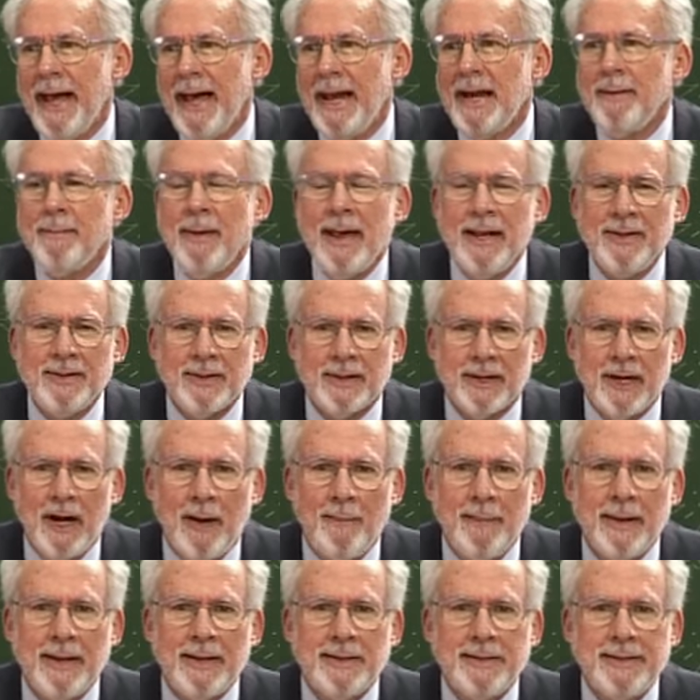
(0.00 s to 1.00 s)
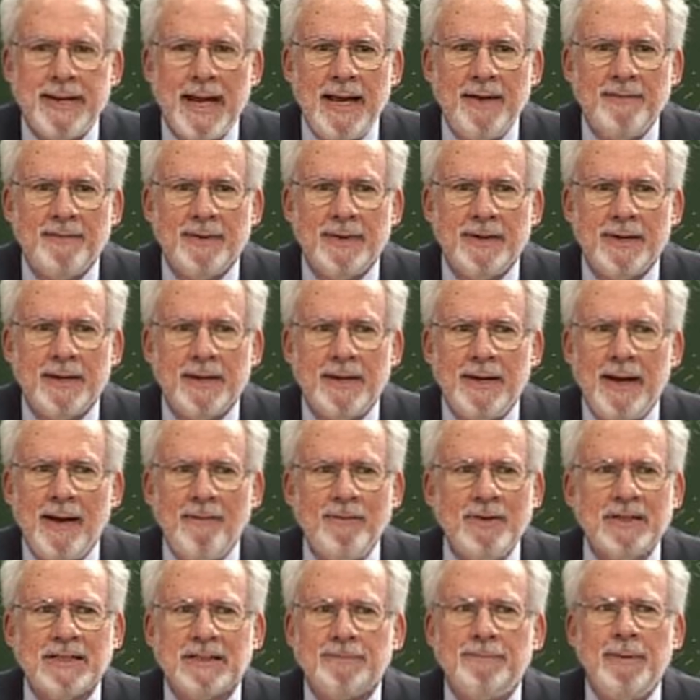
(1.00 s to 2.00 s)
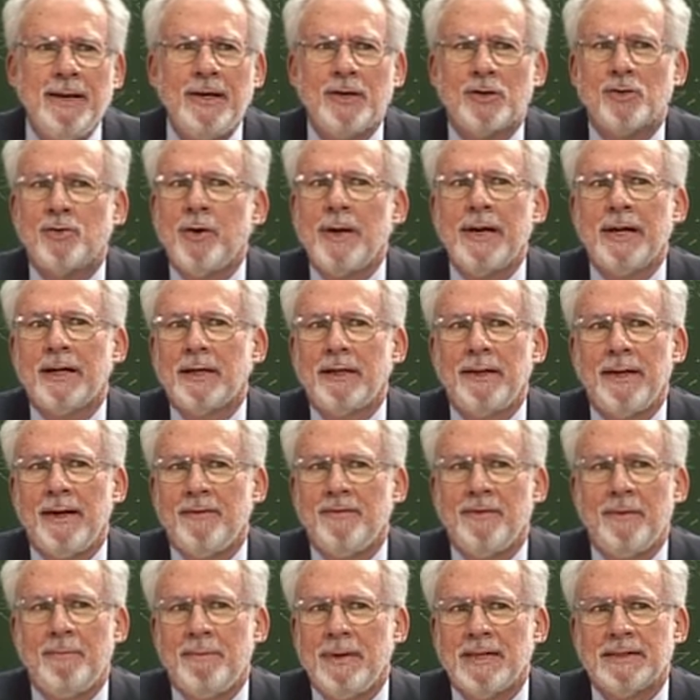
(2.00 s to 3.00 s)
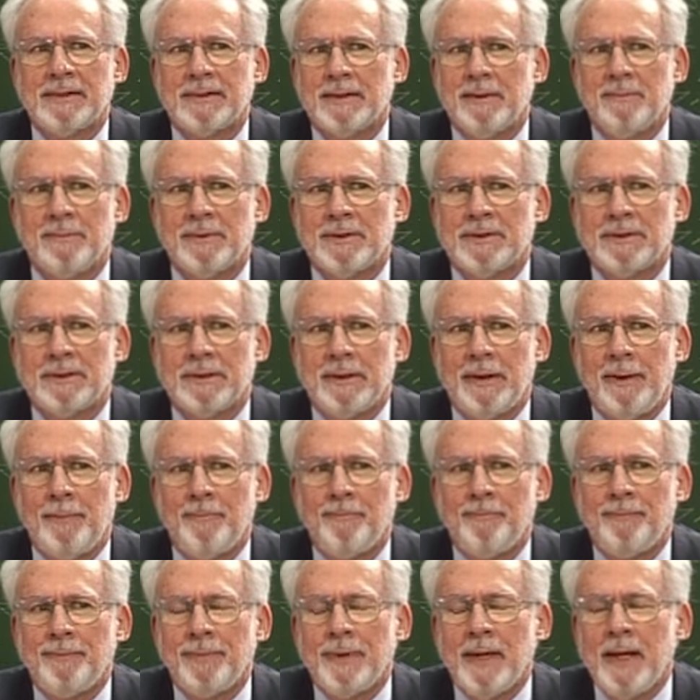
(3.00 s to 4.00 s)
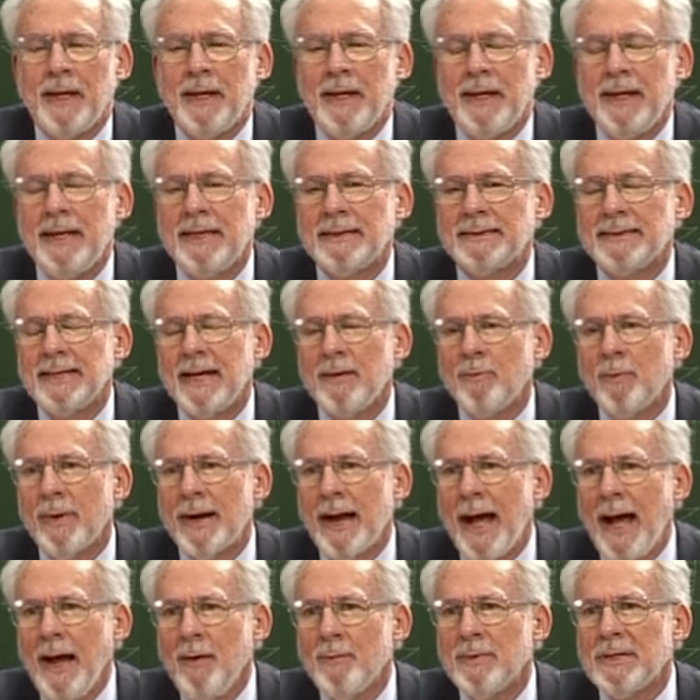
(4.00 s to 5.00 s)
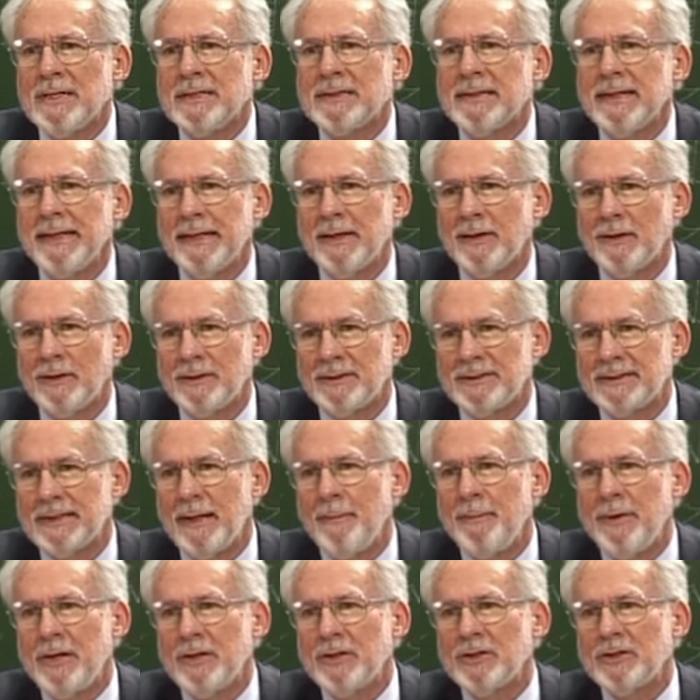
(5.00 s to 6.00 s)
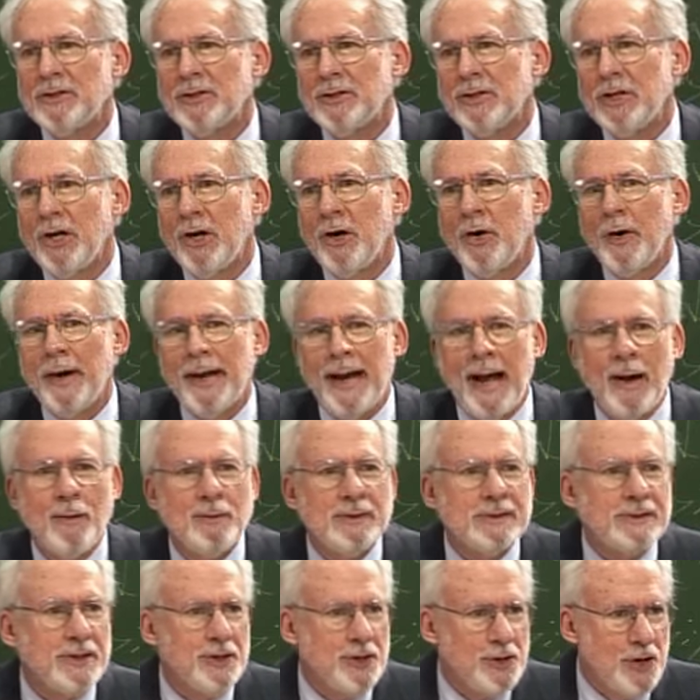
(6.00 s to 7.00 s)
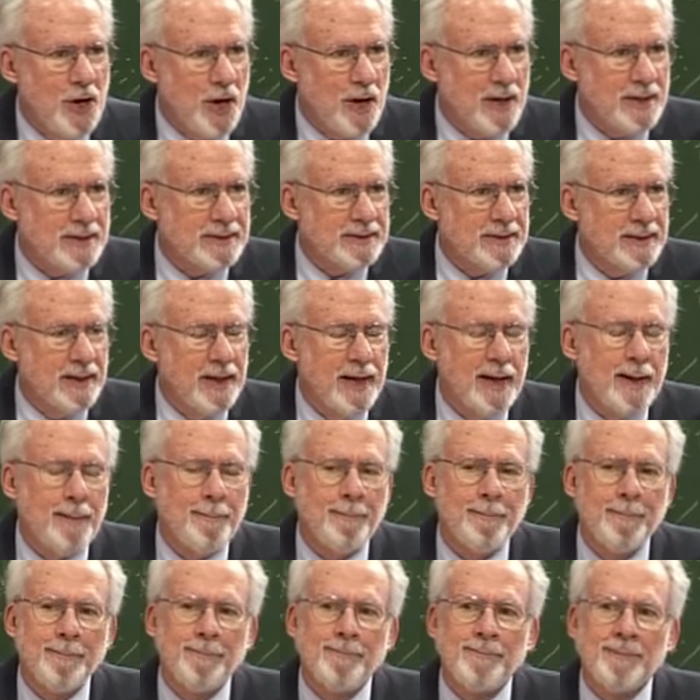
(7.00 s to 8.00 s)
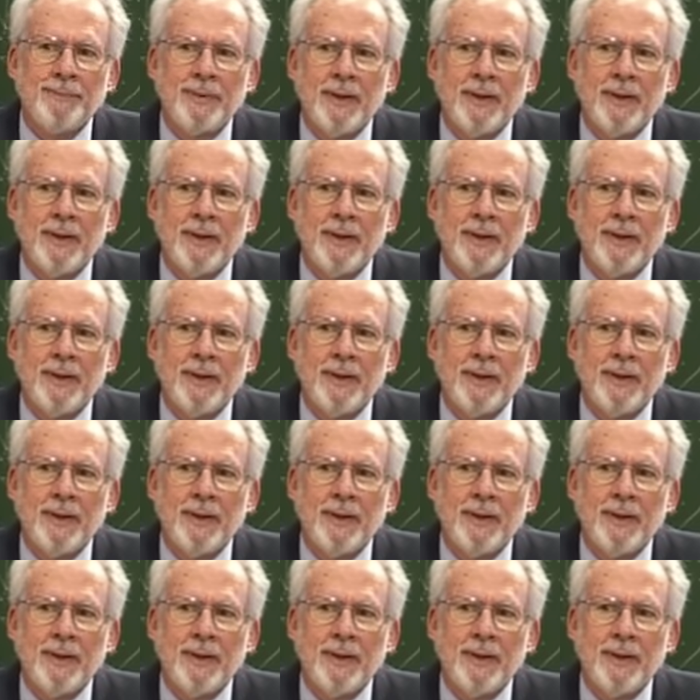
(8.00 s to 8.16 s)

And he made the comment, David, never speak critically of the Muslims. He said, when I was ill some years ago, and I was in Dar es Salaam,